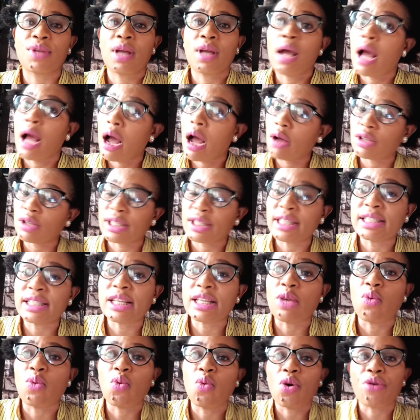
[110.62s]
houses
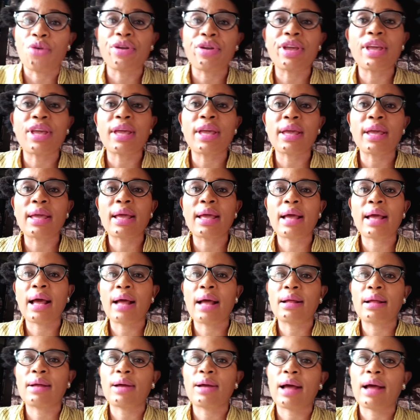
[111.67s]
in Warri?
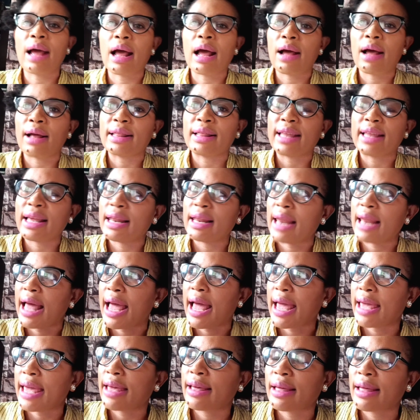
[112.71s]
How are they
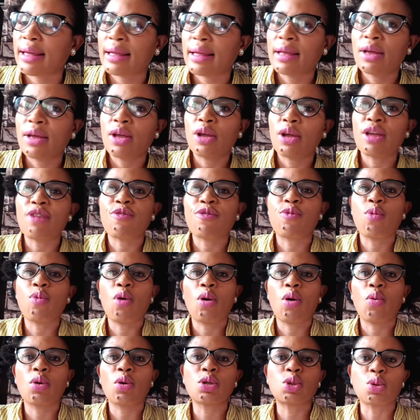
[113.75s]
like? If
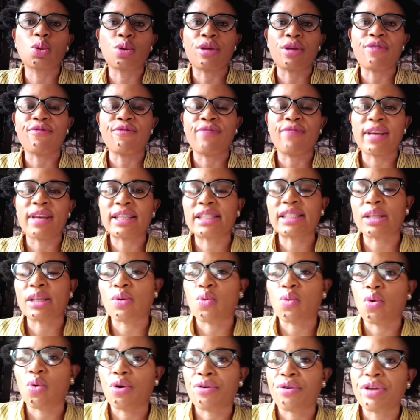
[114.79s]
one want to invest in
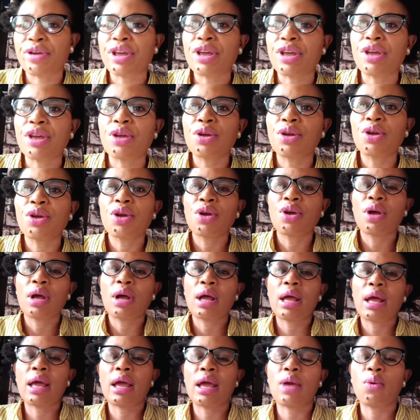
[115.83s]
Warri,
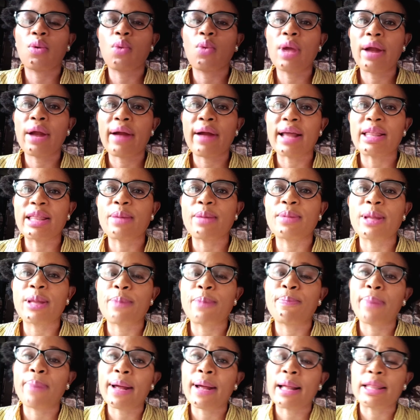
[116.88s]
where are
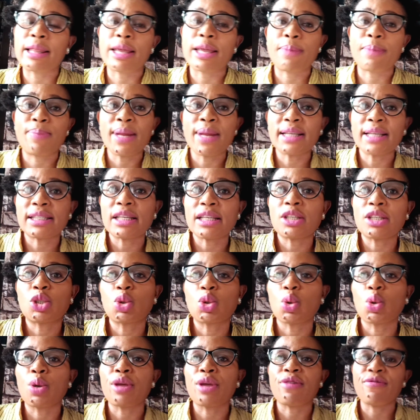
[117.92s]
the places
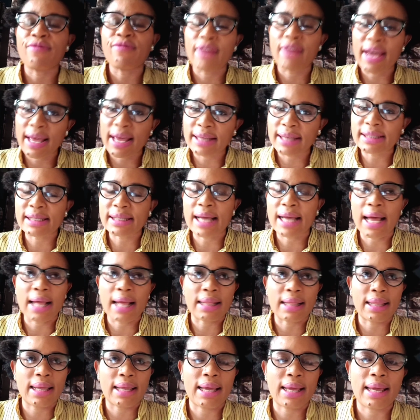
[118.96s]
to invest,
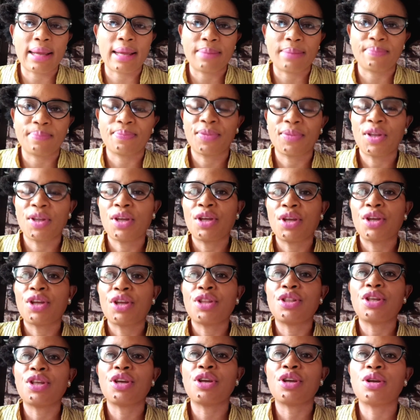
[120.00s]
and then
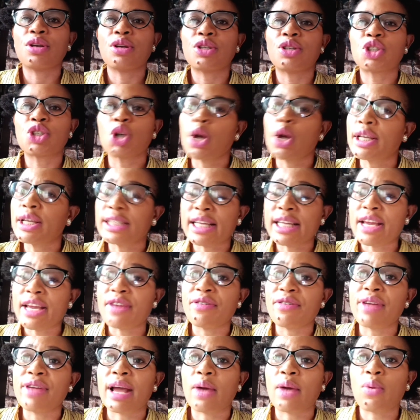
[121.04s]
the choice
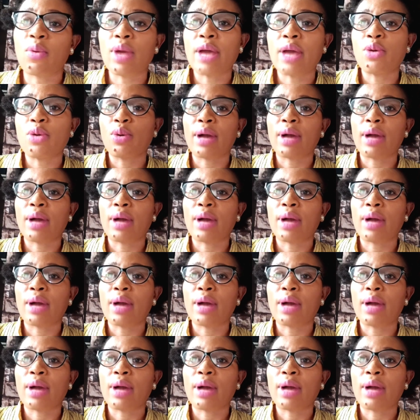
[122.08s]
area where you